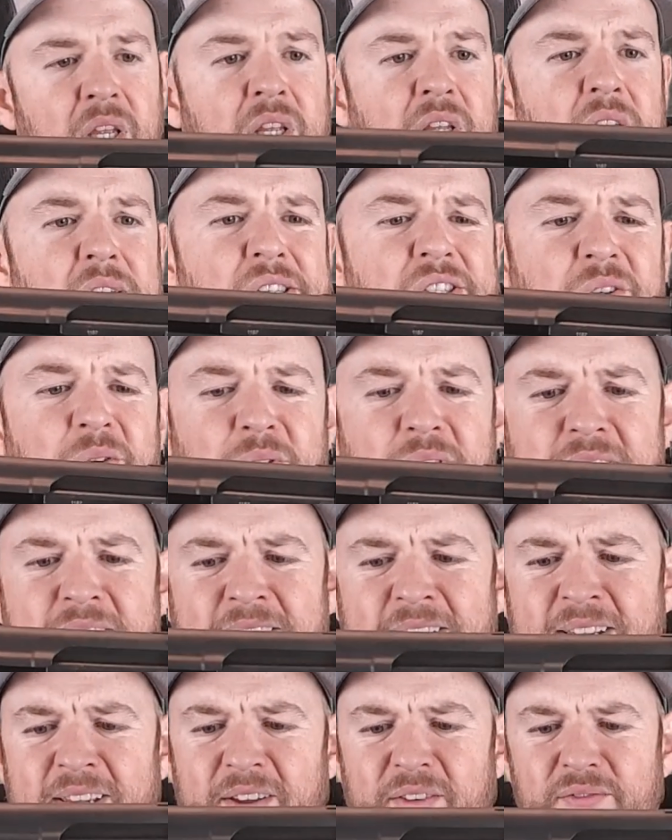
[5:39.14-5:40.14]
So
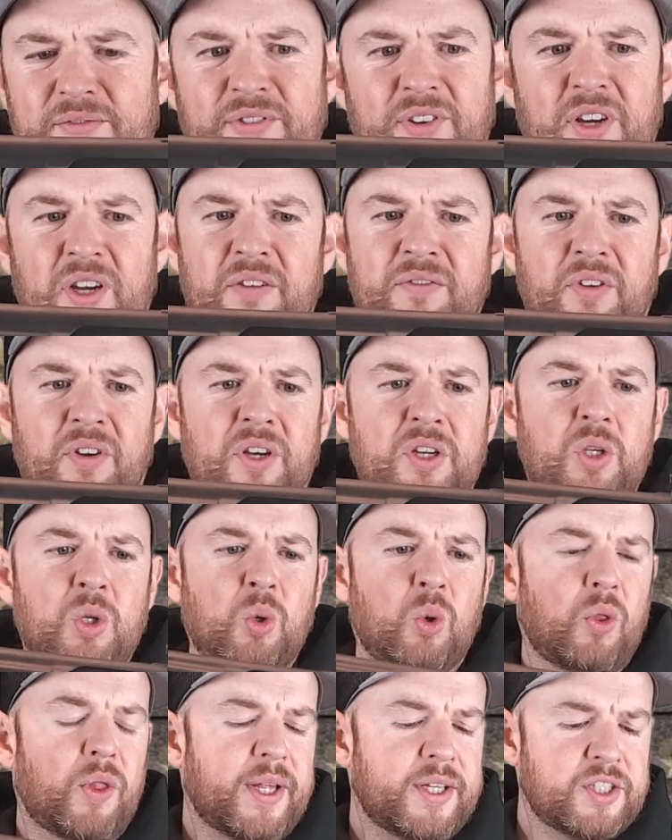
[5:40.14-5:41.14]
yeah, very, very
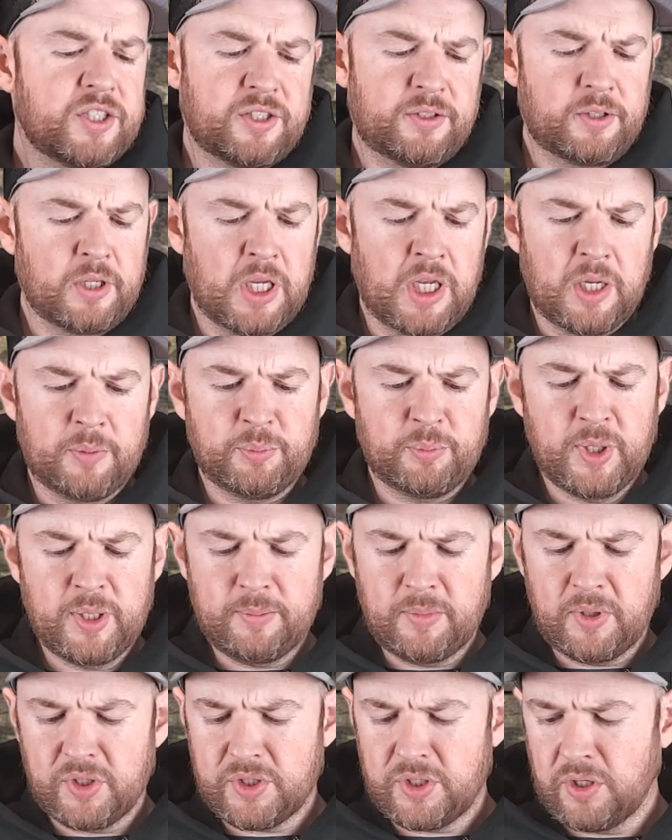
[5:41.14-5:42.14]
cool. That's pretty
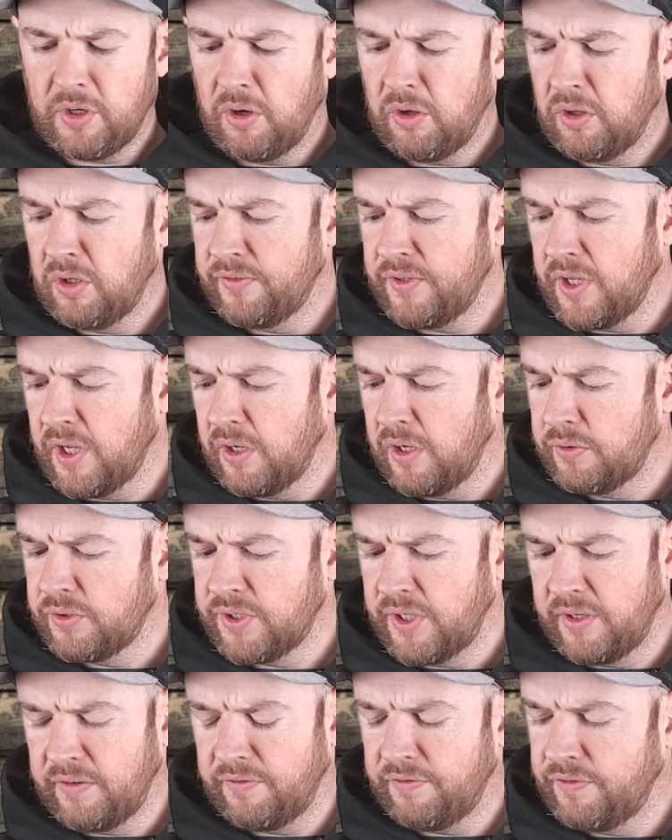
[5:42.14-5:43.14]
much all of the
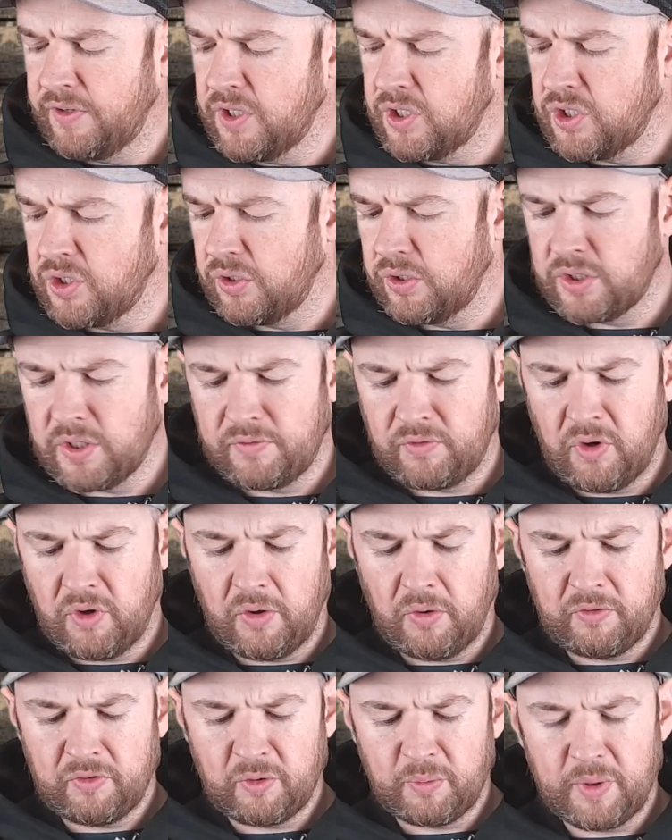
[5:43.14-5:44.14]
outside features I've gone
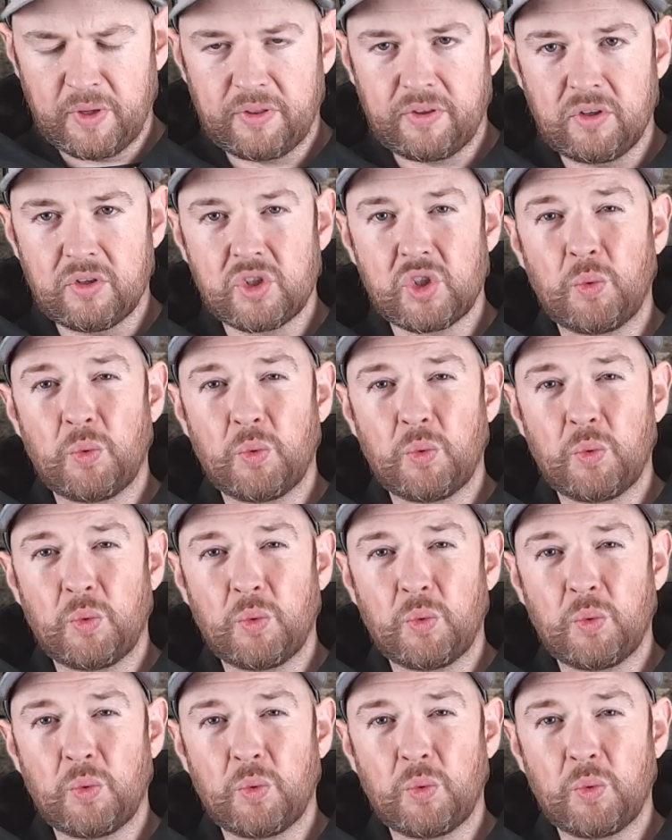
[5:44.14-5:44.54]
over with you.